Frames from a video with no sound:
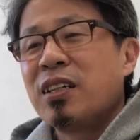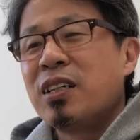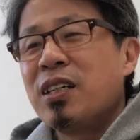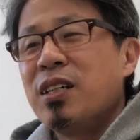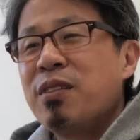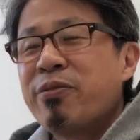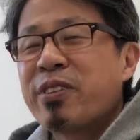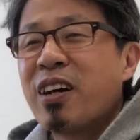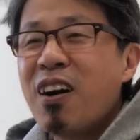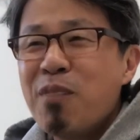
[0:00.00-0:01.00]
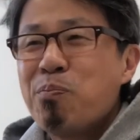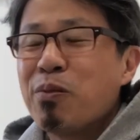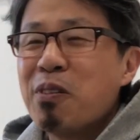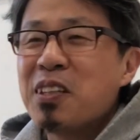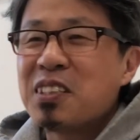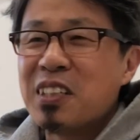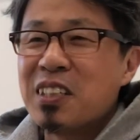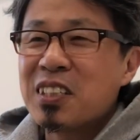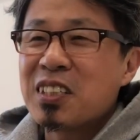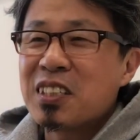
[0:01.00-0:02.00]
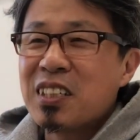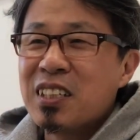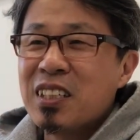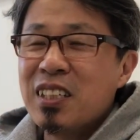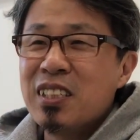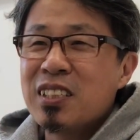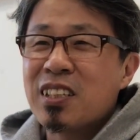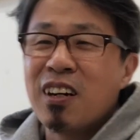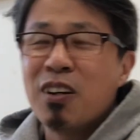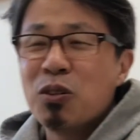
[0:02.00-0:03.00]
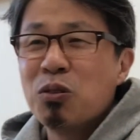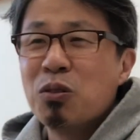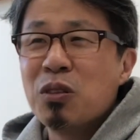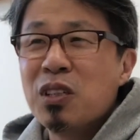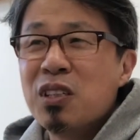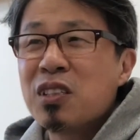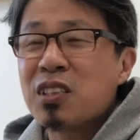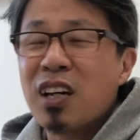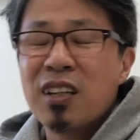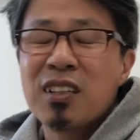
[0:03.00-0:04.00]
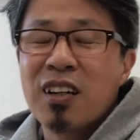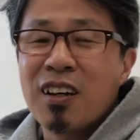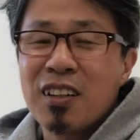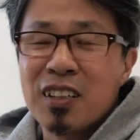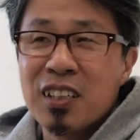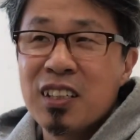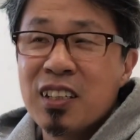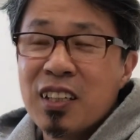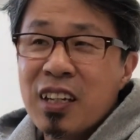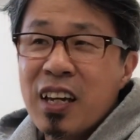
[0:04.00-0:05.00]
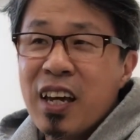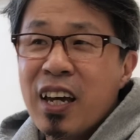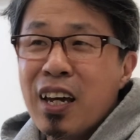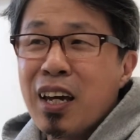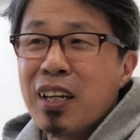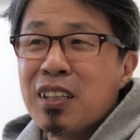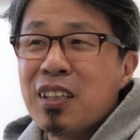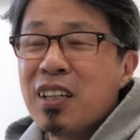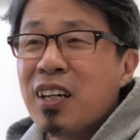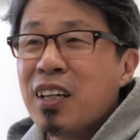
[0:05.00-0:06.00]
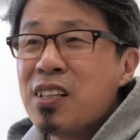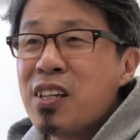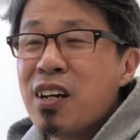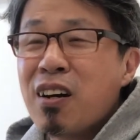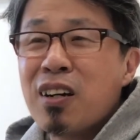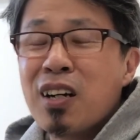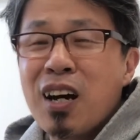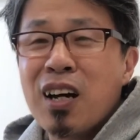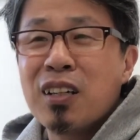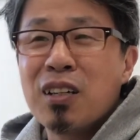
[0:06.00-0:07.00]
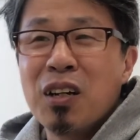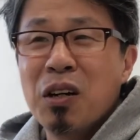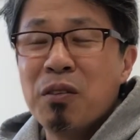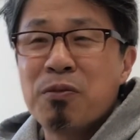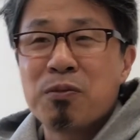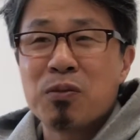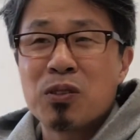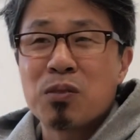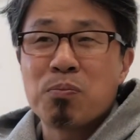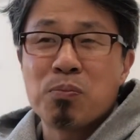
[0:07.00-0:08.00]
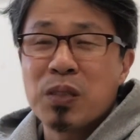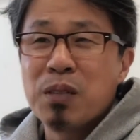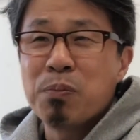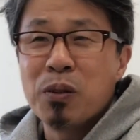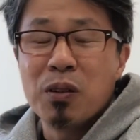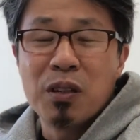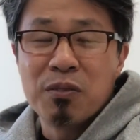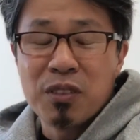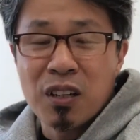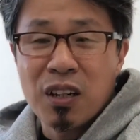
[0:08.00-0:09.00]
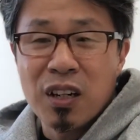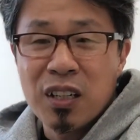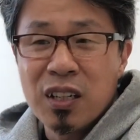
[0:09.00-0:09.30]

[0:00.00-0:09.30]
if God blesses Esau, who is ungodly, and uh, they are not of people of God,